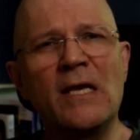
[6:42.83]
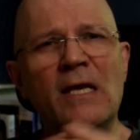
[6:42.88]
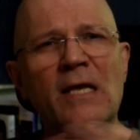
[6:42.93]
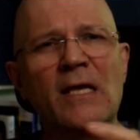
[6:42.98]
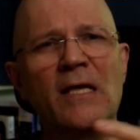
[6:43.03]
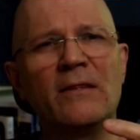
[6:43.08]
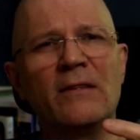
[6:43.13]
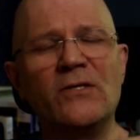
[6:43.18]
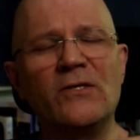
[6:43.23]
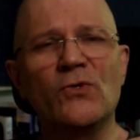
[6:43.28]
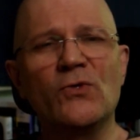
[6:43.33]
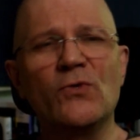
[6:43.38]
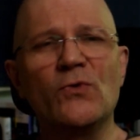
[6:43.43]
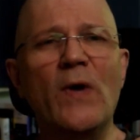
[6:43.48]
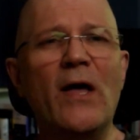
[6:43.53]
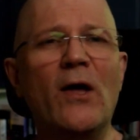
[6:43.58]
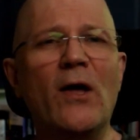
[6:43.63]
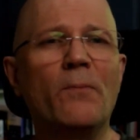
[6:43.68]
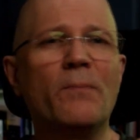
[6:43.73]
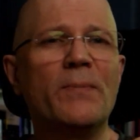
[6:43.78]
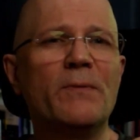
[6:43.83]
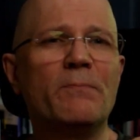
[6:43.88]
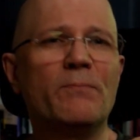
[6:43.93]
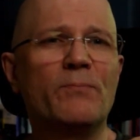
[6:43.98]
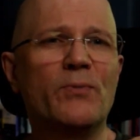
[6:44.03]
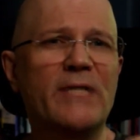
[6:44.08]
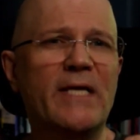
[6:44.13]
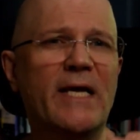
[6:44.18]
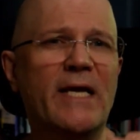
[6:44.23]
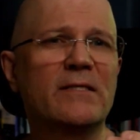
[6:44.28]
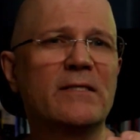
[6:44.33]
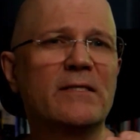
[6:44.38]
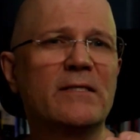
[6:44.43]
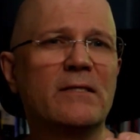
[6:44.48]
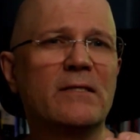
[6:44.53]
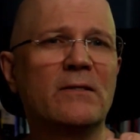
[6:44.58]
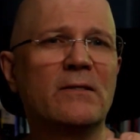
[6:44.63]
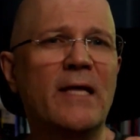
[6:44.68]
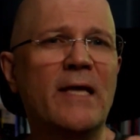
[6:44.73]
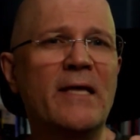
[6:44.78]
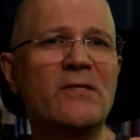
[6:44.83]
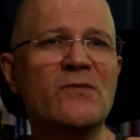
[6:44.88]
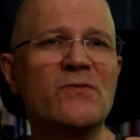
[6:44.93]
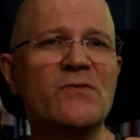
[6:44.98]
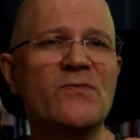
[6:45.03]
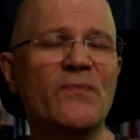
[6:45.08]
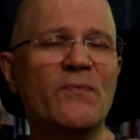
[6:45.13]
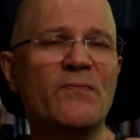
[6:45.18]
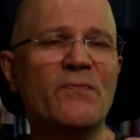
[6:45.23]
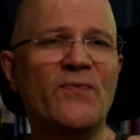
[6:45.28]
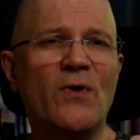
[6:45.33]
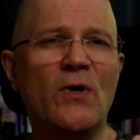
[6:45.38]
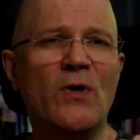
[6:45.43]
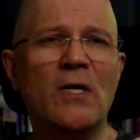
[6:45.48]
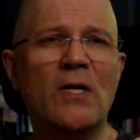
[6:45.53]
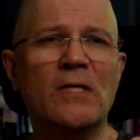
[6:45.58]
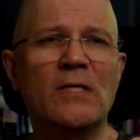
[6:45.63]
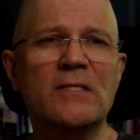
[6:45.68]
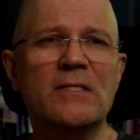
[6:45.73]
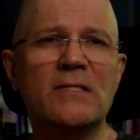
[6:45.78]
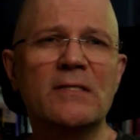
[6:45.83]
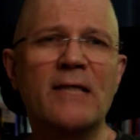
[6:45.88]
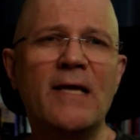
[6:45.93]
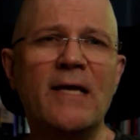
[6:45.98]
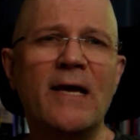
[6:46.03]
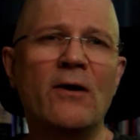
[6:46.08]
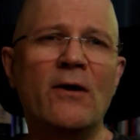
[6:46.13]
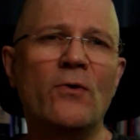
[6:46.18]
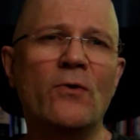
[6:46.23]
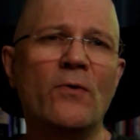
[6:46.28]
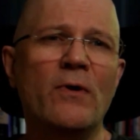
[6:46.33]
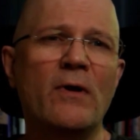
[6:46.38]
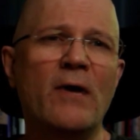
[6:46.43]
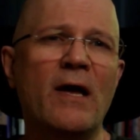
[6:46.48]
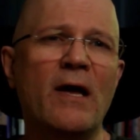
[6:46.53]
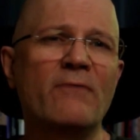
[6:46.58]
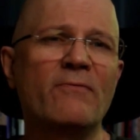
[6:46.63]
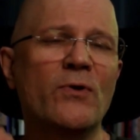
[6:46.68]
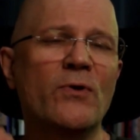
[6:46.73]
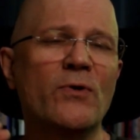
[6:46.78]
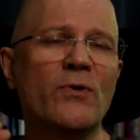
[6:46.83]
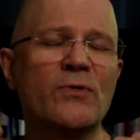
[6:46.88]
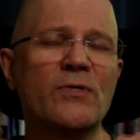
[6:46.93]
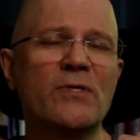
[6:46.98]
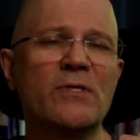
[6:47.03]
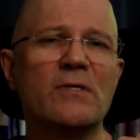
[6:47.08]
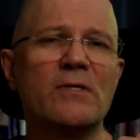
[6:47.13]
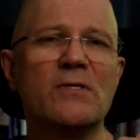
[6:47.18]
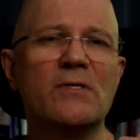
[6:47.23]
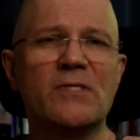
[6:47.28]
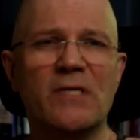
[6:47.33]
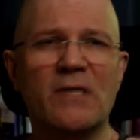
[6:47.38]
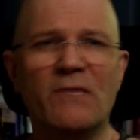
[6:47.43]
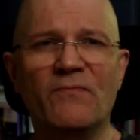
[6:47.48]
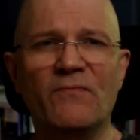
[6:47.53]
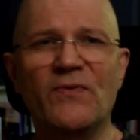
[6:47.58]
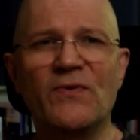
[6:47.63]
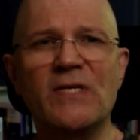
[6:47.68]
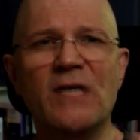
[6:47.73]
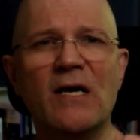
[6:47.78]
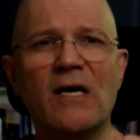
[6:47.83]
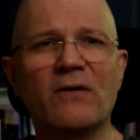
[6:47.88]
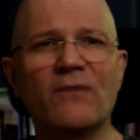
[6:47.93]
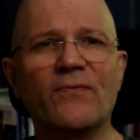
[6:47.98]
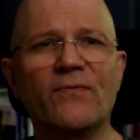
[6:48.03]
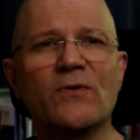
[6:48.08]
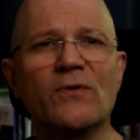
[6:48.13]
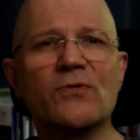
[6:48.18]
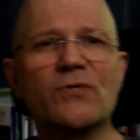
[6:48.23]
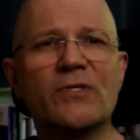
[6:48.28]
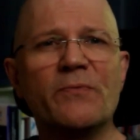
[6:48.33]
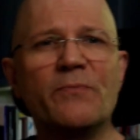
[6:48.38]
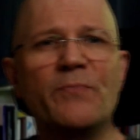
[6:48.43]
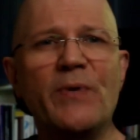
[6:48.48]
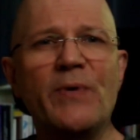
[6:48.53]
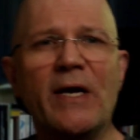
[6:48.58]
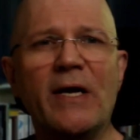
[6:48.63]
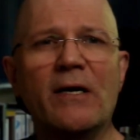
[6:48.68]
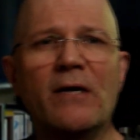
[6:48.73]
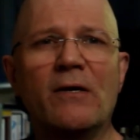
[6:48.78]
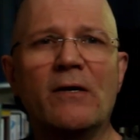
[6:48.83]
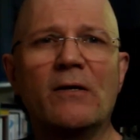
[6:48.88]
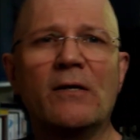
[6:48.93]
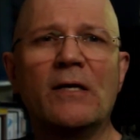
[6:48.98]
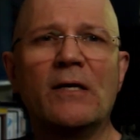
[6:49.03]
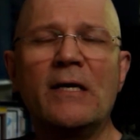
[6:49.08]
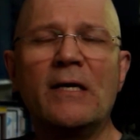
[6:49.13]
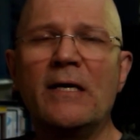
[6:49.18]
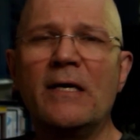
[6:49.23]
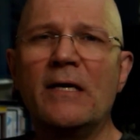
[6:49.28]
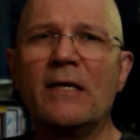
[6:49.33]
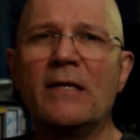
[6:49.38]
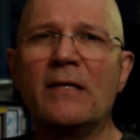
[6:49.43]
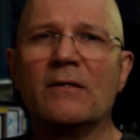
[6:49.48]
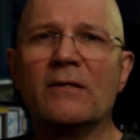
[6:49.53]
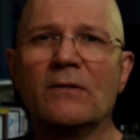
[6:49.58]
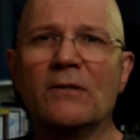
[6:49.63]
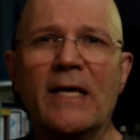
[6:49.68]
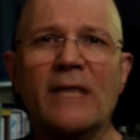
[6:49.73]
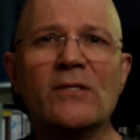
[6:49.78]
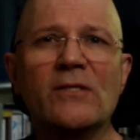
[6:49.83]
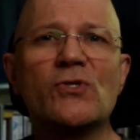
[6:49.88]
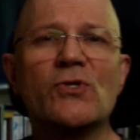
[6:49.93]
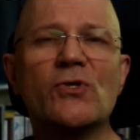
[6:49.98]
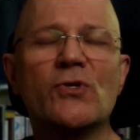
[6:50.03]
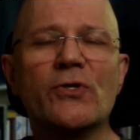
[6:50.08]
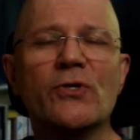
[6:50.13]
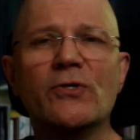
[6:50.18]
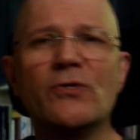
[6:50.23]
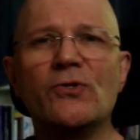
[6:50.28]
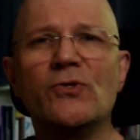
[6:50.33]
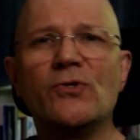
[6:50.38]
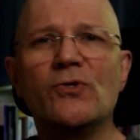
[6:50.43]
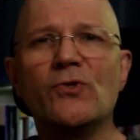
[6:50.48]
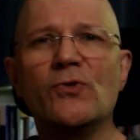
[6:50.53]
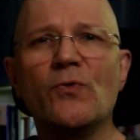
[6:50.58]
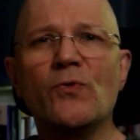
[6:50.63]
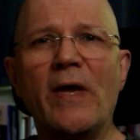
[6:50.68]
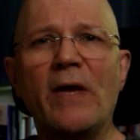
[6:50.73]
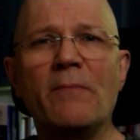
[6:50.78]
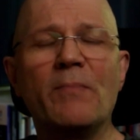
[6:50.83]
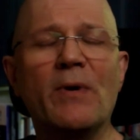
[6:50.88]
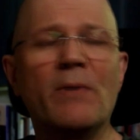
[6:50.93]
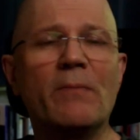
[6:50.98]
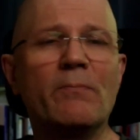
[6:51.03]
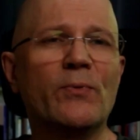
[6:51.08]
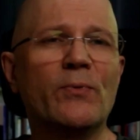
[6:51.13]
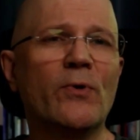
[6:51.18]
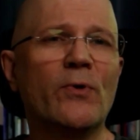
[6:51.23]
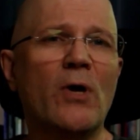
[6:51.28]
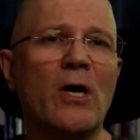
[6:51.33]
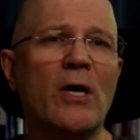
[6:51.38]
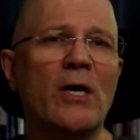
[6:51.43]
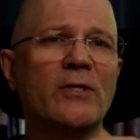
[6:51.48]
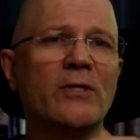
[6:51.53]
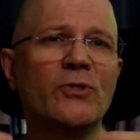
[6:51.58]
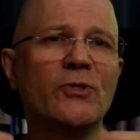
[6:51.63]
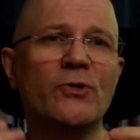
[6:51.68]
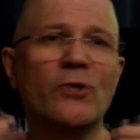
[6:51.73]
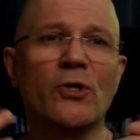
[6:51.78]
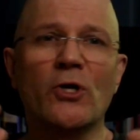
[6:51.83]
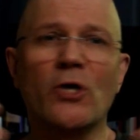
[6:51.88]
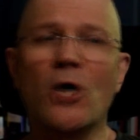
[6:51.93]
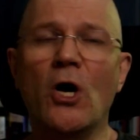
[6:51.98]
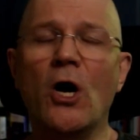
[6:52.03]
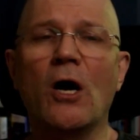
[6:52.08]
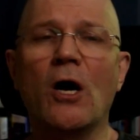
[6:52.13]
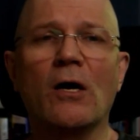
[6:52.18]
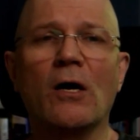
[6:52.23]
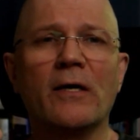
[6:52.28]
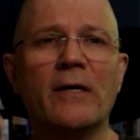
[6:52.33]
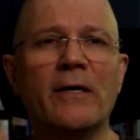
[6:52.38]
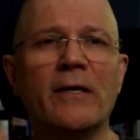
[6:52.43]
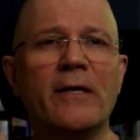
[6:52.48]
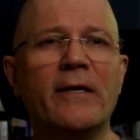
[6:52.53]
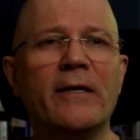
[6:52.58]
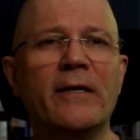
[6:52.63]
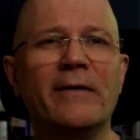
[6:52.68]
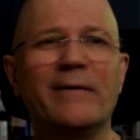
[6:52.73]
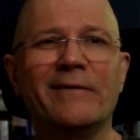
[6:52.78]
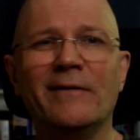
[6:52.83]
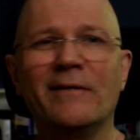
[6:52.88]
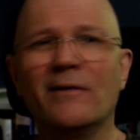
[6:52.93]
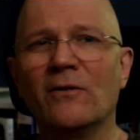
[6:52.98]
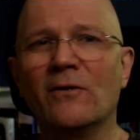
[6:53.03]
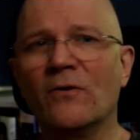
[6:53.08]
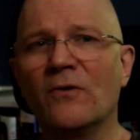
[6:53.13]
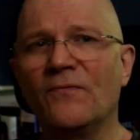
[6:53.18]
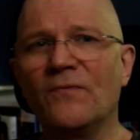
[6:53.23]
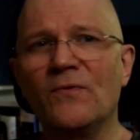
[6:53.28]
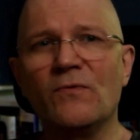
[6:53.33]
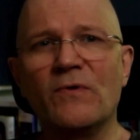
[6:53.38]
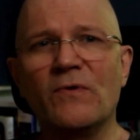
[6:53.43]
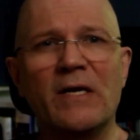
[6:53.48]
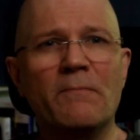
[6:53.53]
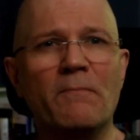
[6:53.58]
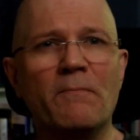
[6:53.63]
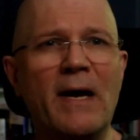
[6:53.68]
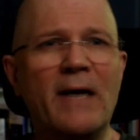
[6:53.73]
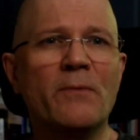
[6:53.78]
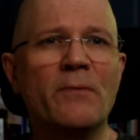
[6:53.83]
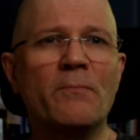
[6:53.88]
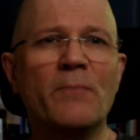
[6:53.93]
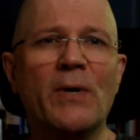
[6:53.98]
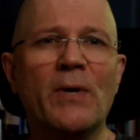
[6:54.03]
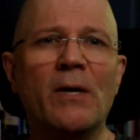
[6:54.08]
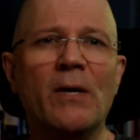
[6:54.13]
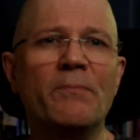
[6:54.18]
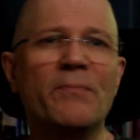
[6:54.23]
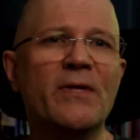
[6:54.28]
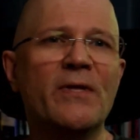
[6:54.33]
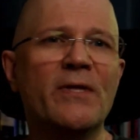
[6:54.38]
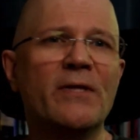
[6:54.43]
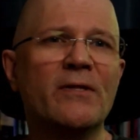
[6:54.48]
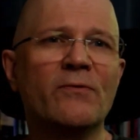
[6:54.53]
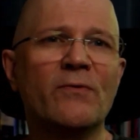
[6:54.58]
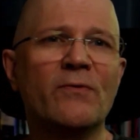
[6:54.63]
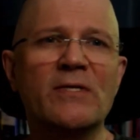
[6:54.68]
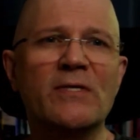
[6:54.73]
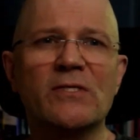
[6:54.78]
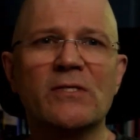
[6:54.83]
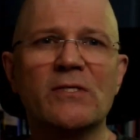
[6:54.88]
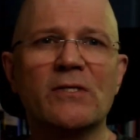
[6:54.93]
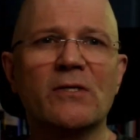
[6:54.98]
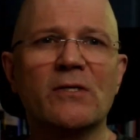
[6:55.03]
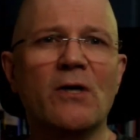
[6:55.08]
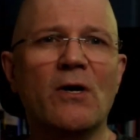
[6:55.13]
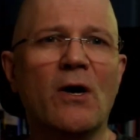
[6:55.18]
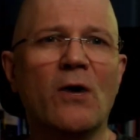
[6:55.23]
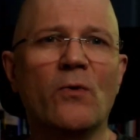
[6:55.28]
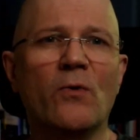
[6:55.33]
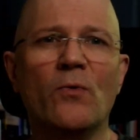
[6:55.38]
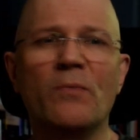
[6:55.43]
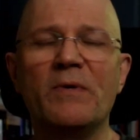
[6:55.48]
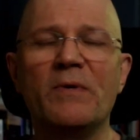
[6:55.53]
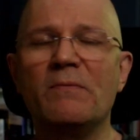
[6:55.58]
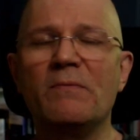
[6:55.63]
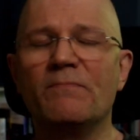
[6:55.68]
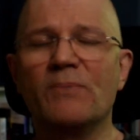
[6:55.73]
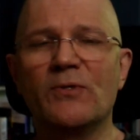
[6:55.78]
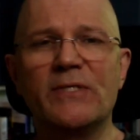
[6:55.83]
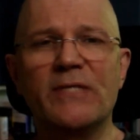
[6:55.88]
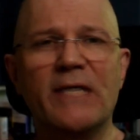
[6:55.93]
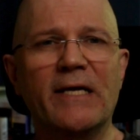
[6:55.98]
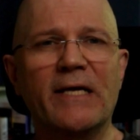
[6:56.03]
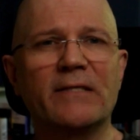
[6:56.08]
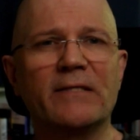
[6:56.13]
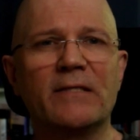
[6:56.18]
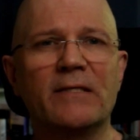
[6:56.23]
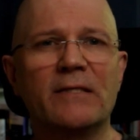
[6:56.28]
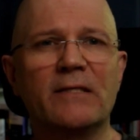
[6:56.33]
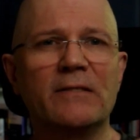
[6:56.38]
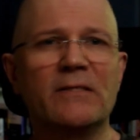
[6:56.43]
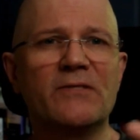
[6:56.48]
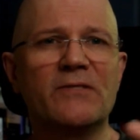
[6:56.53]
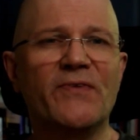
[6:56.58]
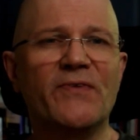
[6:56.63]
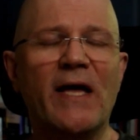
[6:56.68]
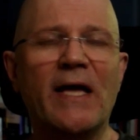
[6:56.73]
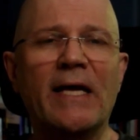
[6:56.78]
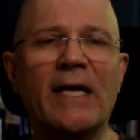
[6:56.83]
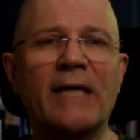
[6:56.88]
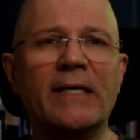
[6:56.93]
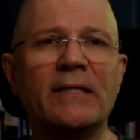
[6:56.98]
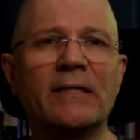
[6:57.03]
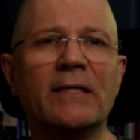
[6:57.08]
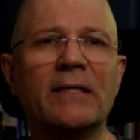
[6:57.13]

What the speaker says: They do help protect the lens from falls. Now, I've heard some photographers compare the lens hood to a bumper on your car. You know, if you get a minor bump, then the rest of the car will be protected, it's fine.